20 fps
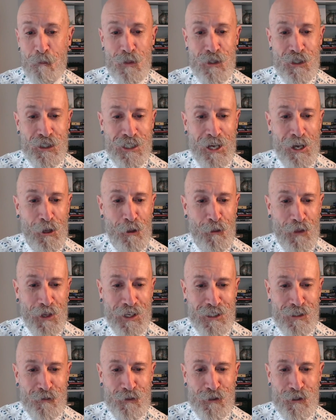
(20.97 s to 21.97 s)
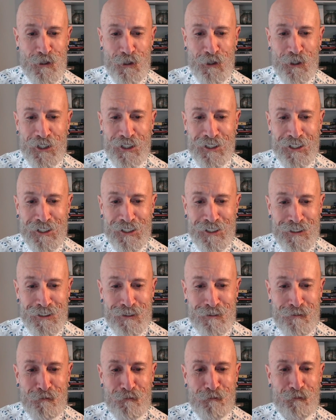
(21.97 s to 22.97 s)
Michelle, thanks for joining
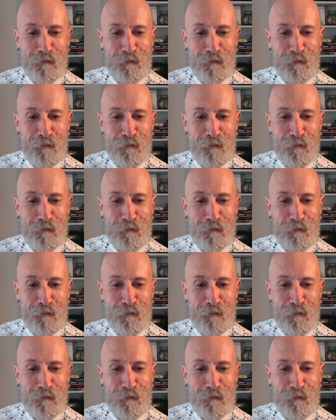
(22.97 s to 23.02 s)
in.